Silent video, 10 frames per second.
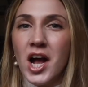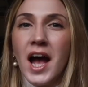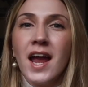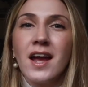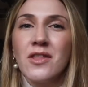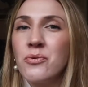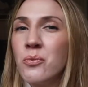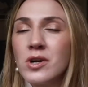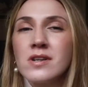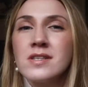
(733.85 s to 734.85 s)
I had the
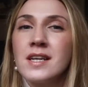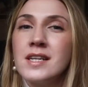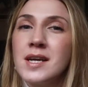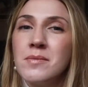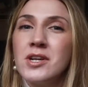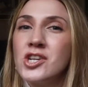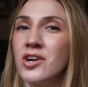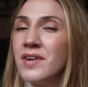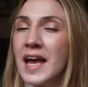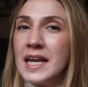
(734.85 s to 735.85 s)
worst sun damage
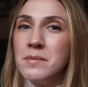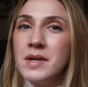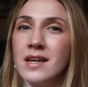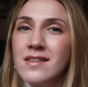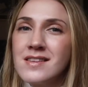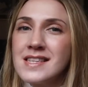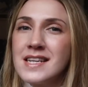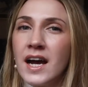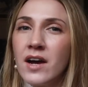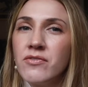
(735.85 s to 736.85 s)
of anybody on the
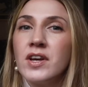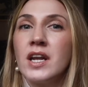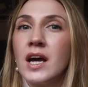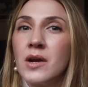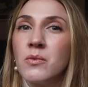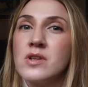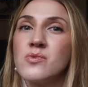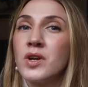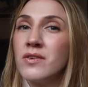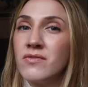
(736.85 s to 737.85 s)
staff, and I was
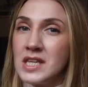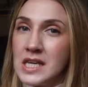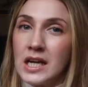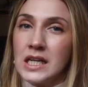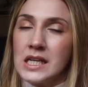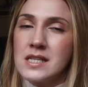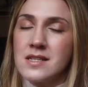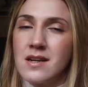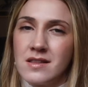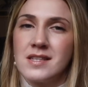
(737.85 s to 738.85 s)
one of the
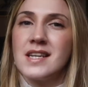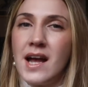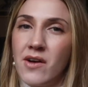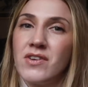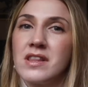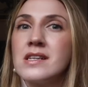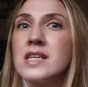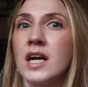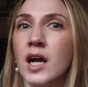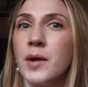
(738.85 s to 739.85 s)
youngest on the staff at the
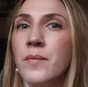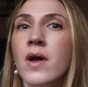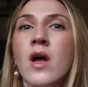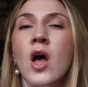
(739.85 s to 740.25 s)
time.